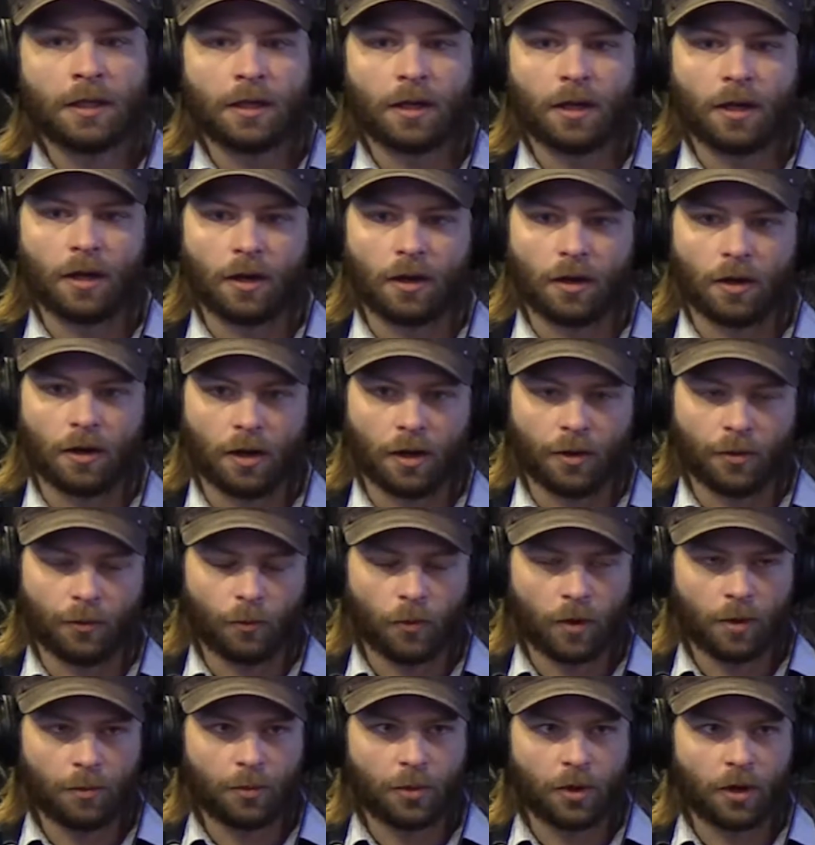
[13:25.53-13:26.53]
on
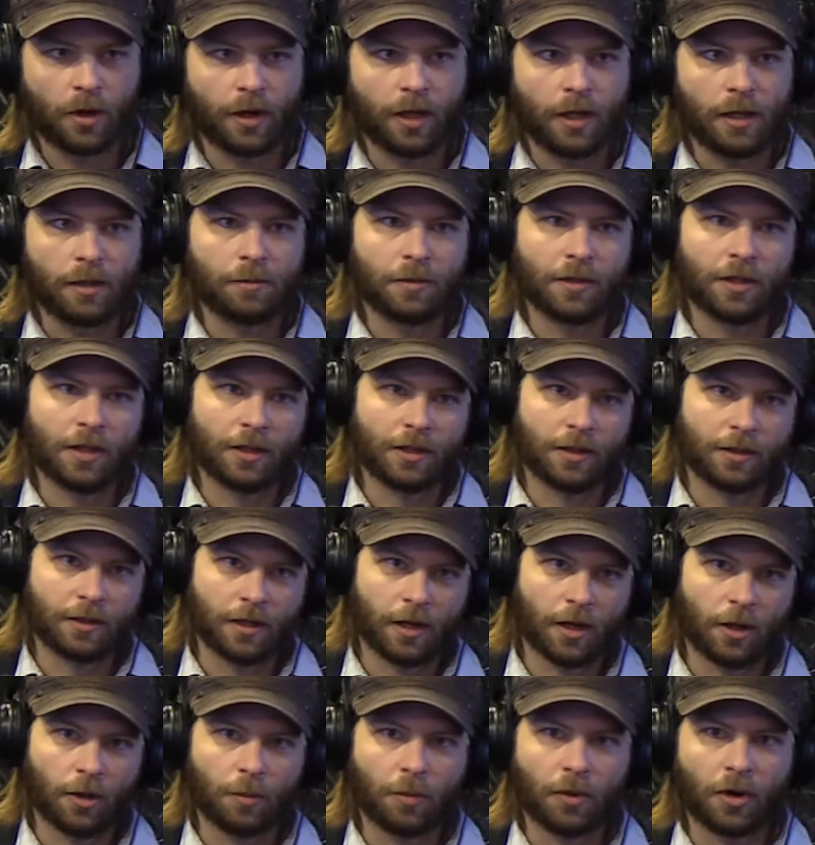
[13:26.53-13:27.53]
one party, but then the
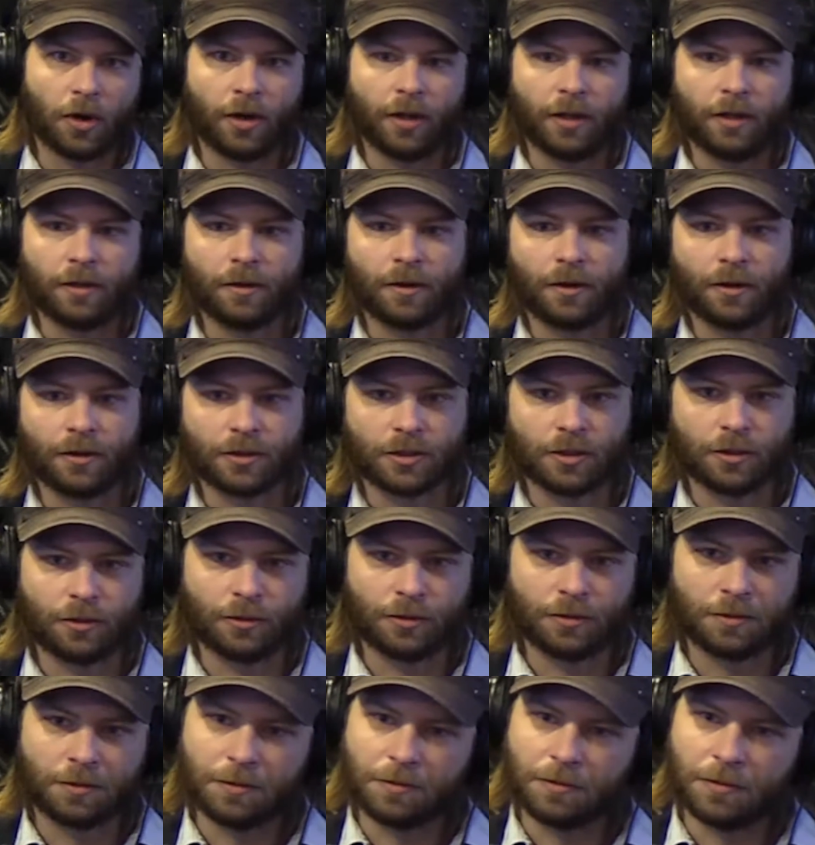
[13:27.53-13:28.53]
other party also
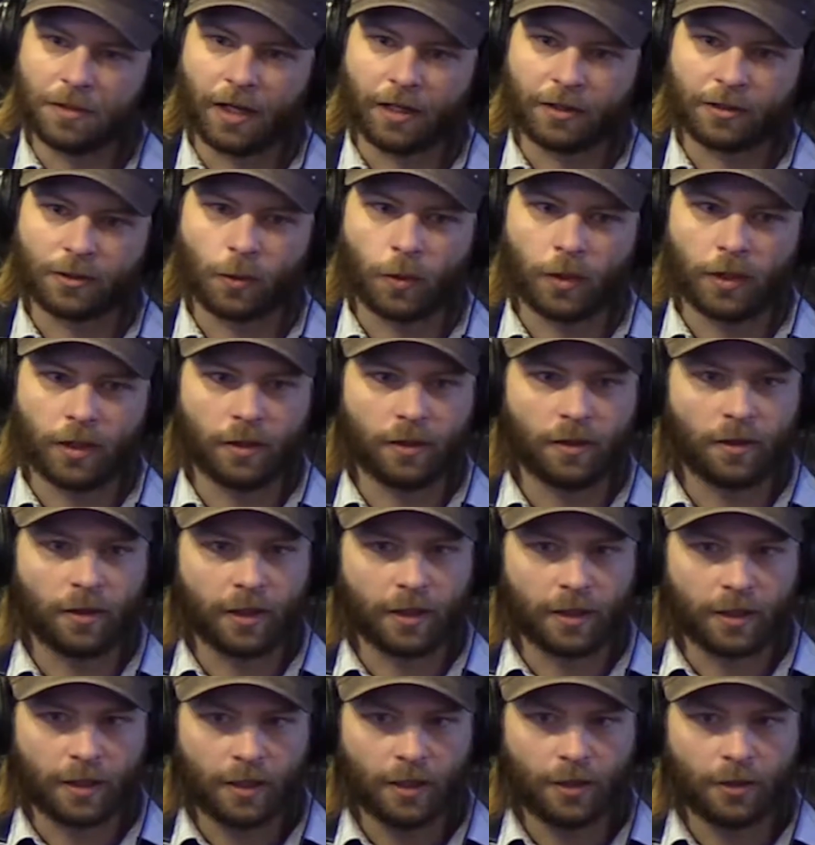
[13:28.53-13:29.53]
is not squeaky
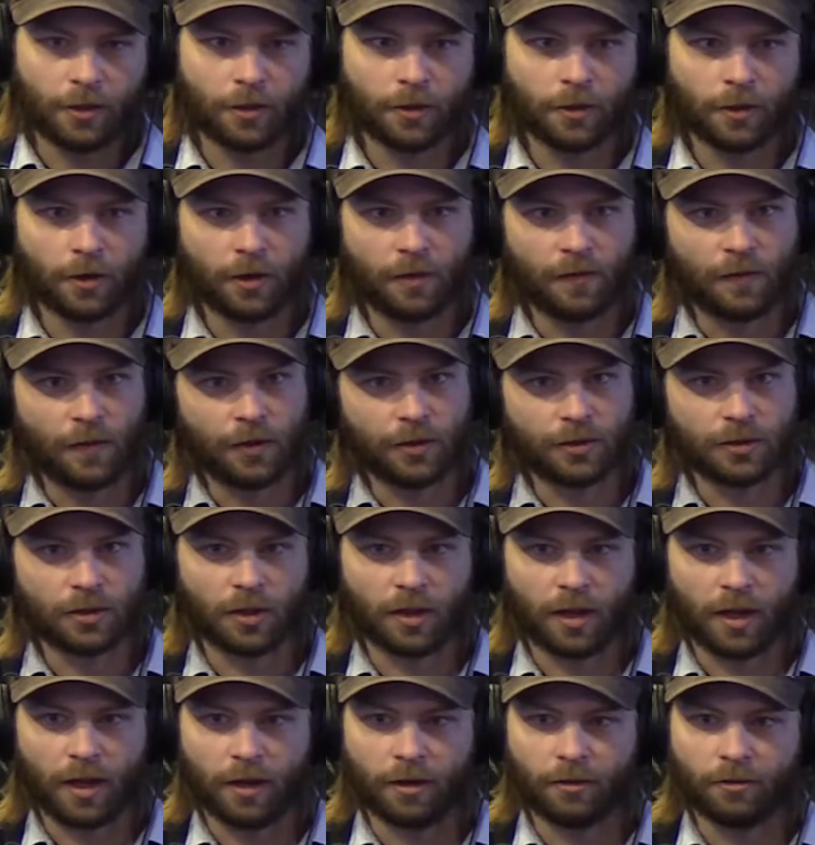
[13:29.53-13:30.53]
clean either, and there's a
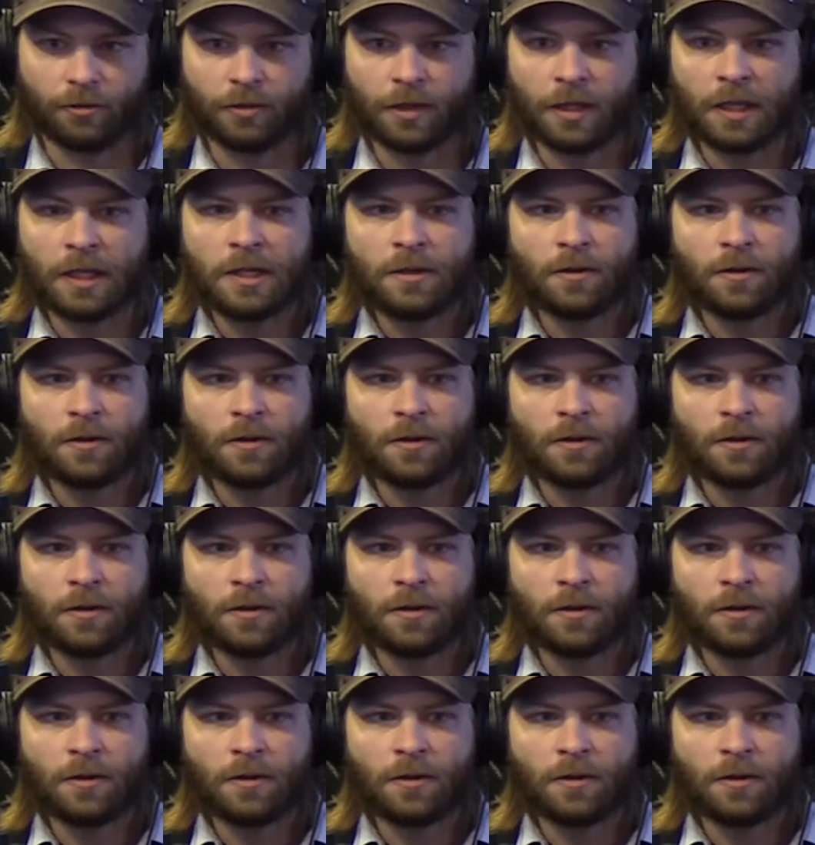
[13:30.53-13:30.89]
lot of